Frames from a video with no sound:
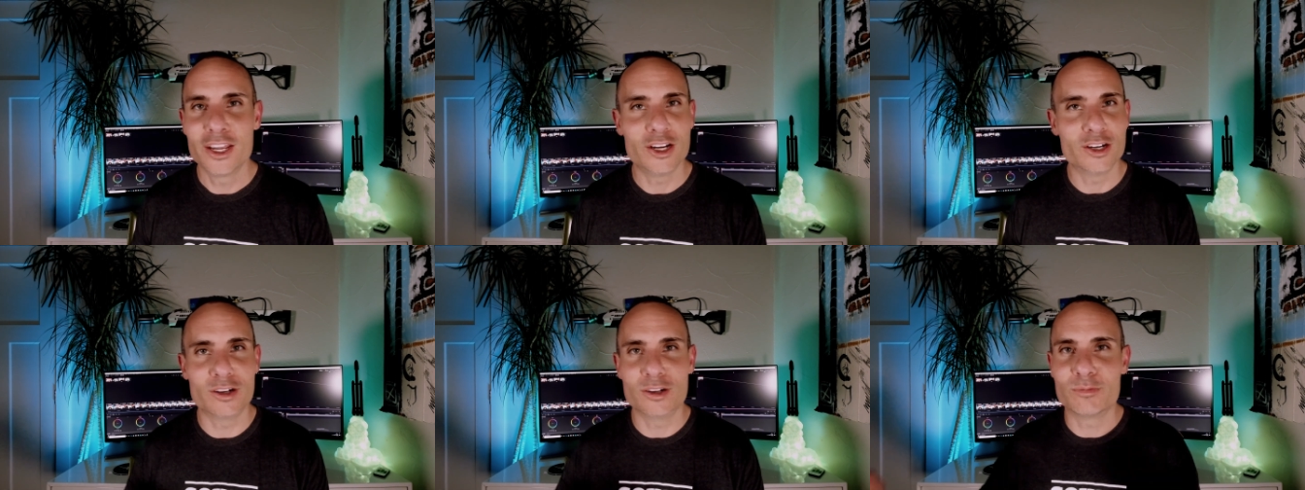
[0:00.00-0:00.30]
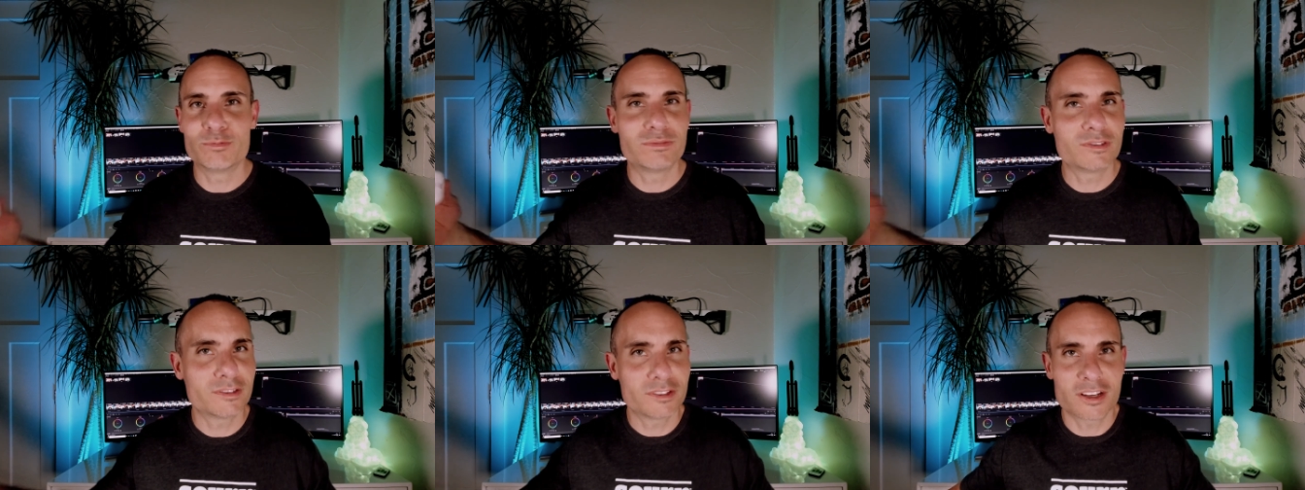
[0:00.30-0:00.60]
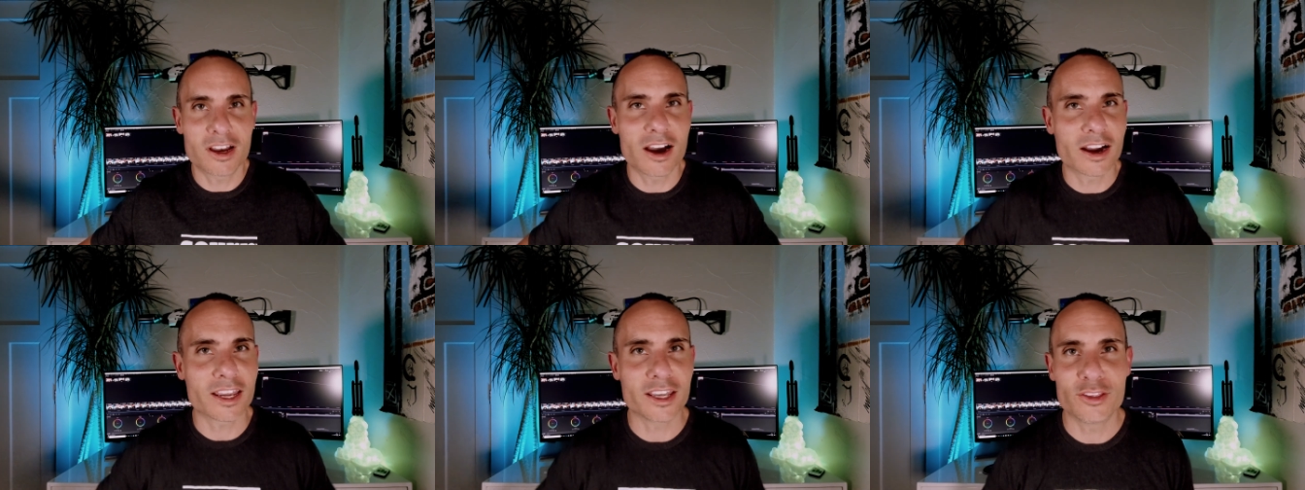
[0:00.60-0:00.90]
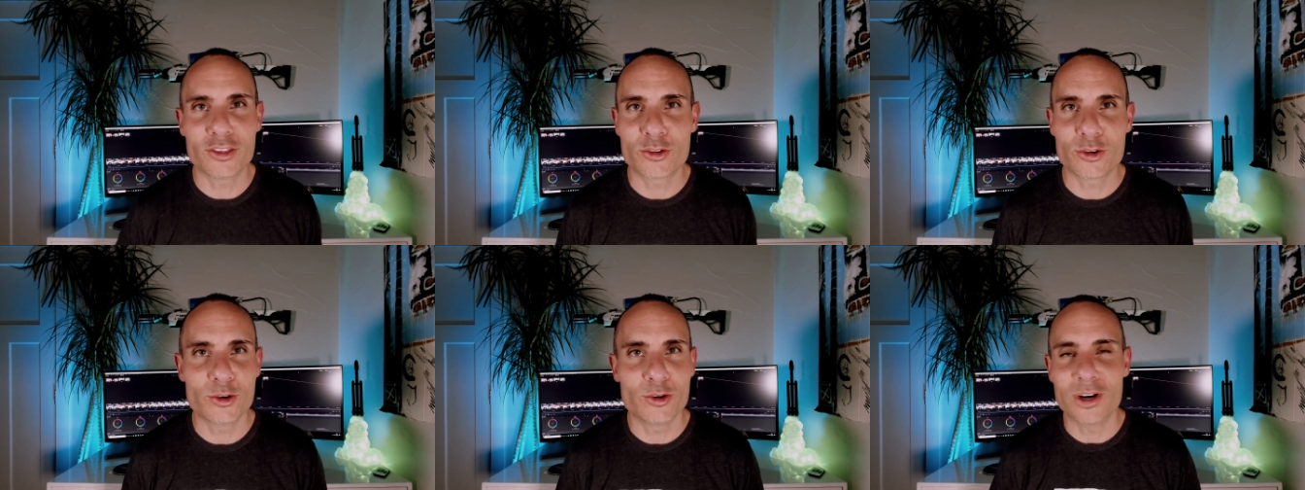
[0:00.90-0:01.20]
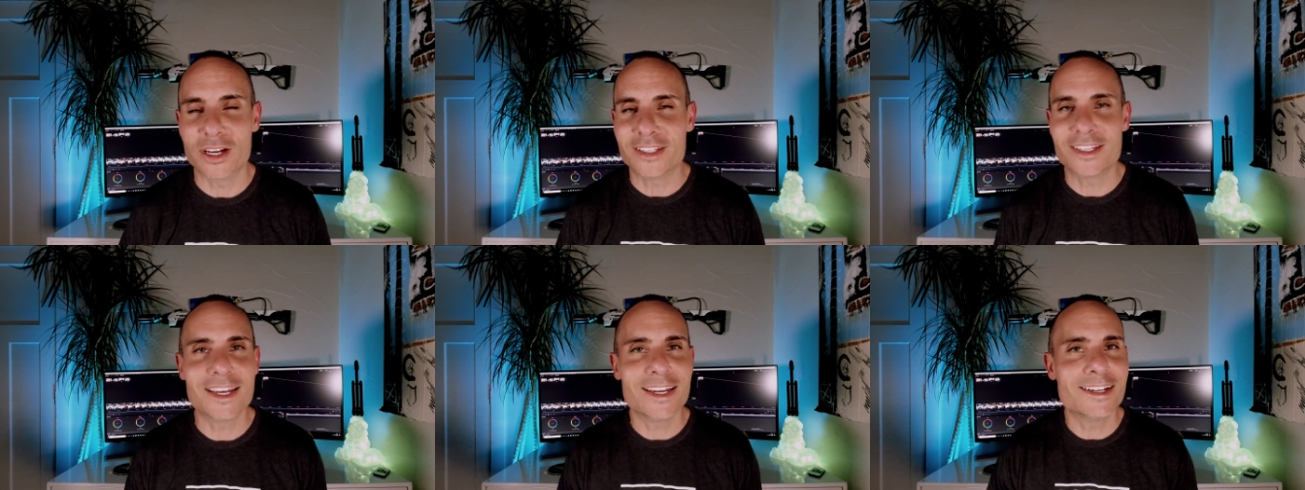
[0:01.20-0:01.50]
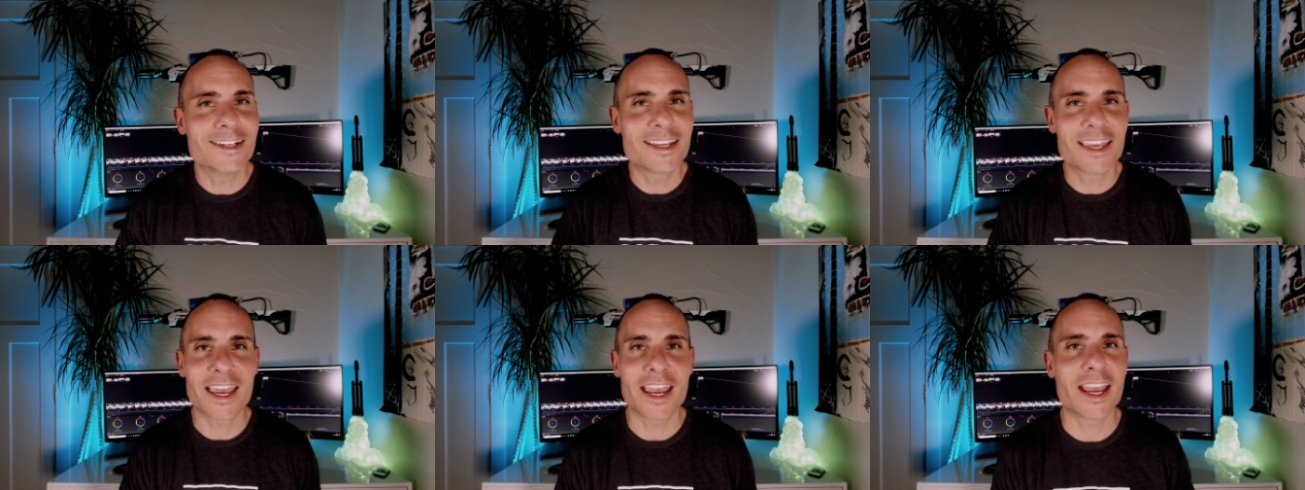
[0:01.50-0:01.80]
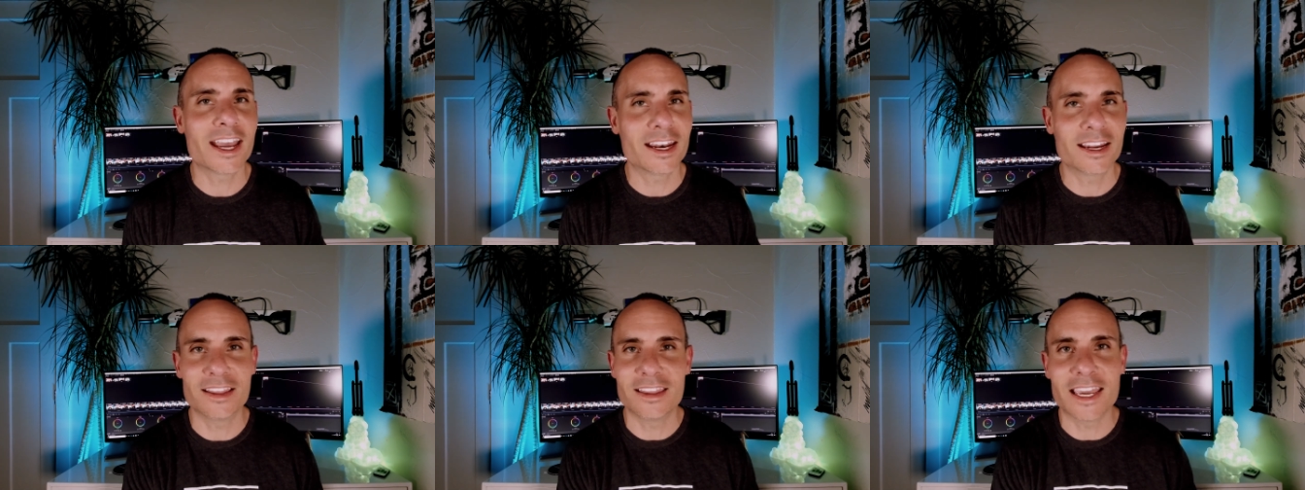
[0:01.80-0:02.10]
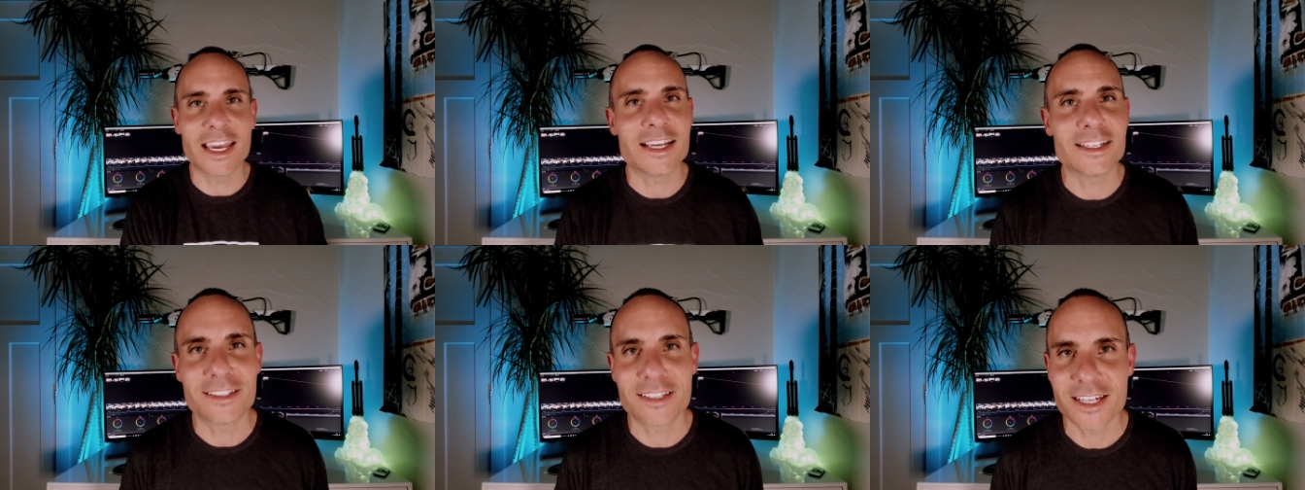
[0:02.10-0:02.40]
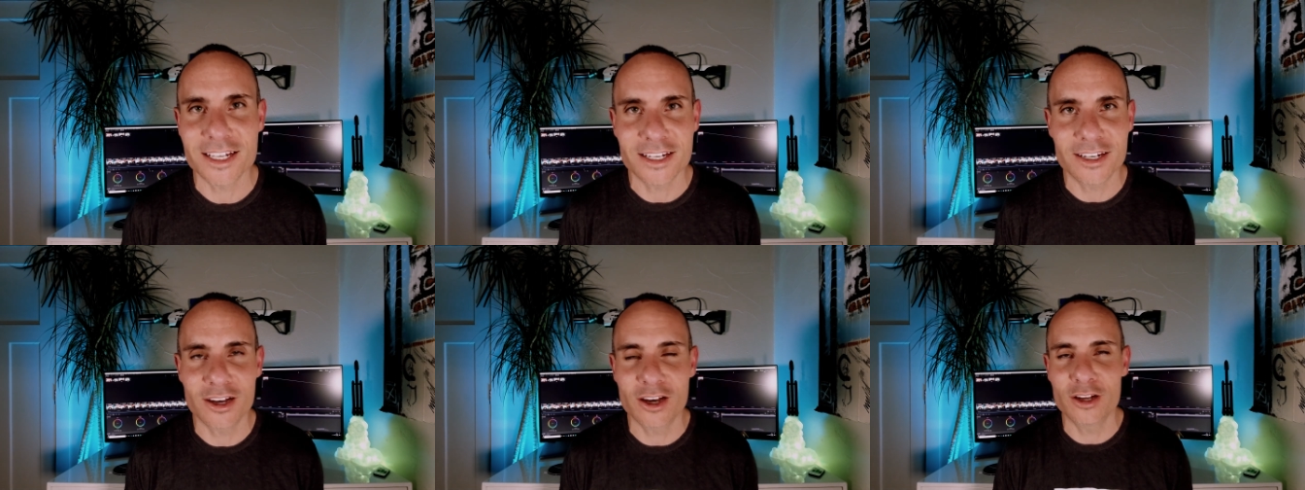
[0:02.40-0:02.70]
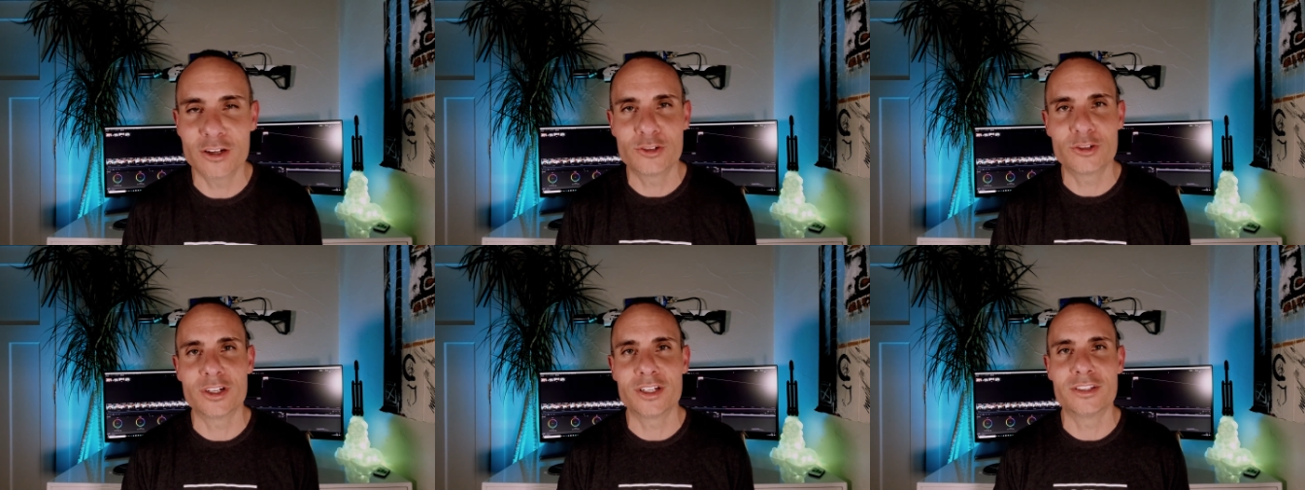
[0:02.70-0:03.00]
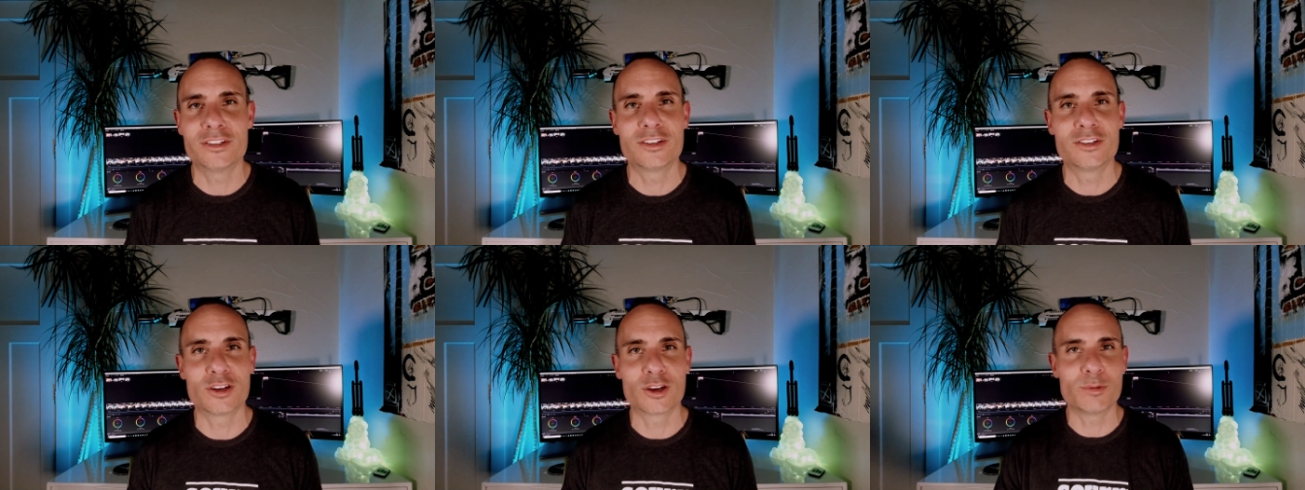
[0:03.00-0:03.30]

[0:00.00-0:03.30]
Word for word: you're talking through a tin can in the 1800s